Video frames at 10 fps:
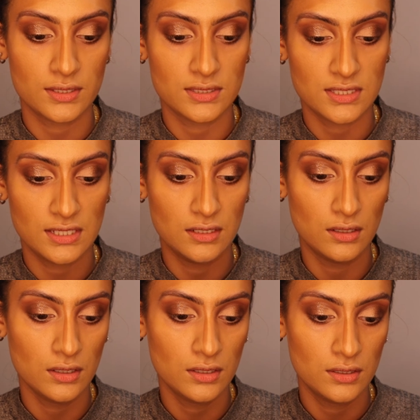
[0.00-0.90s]

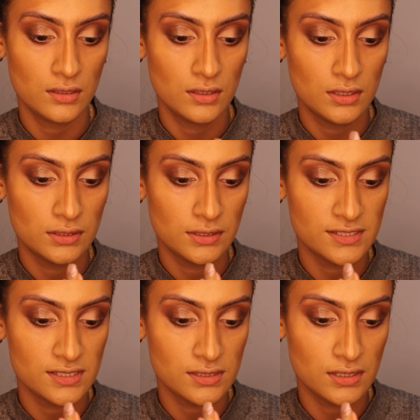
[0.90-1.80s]
concealer.
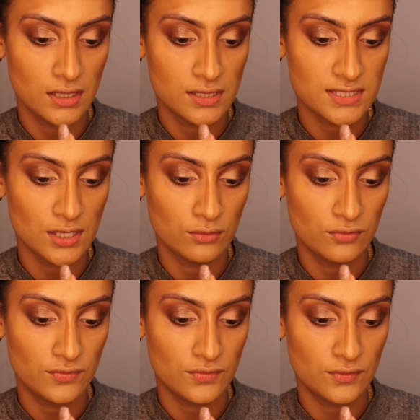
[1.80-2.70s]
This is the
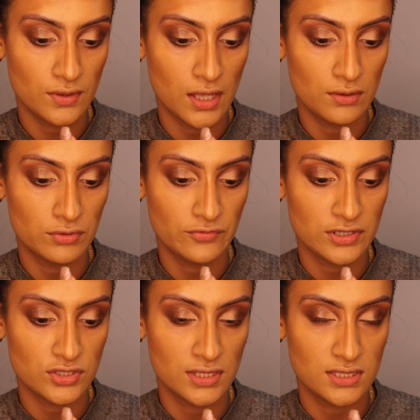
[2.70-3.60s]
self
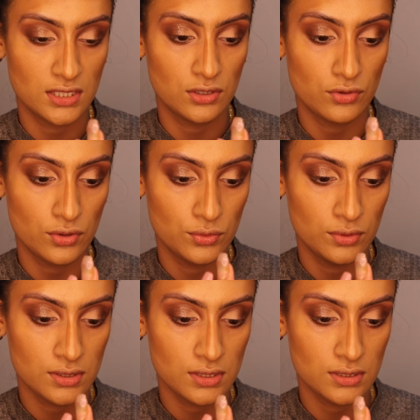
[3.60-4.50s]
refreshing Synchro
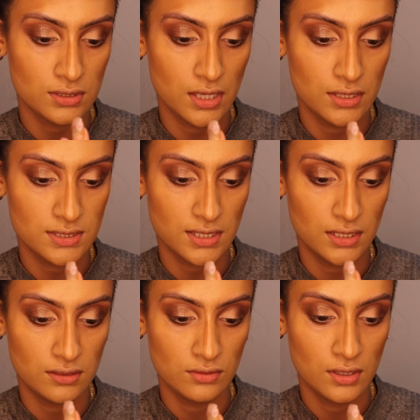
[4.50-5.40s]

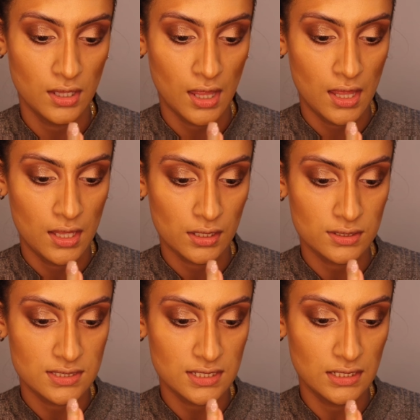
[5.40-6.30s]
skin
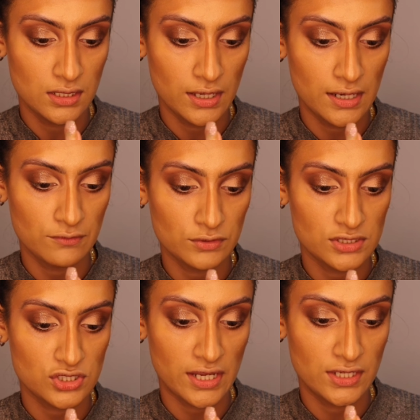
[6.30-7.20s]
concealer, and I've got
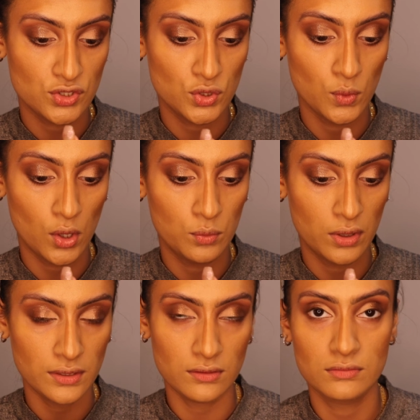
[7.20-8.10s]
the shade
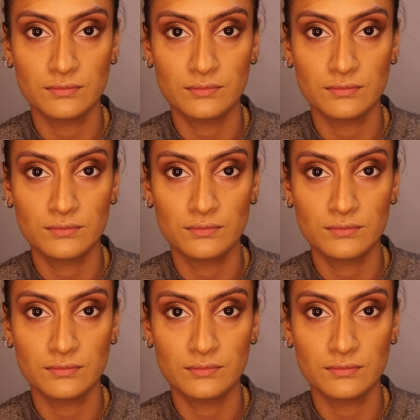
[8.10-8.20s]
201.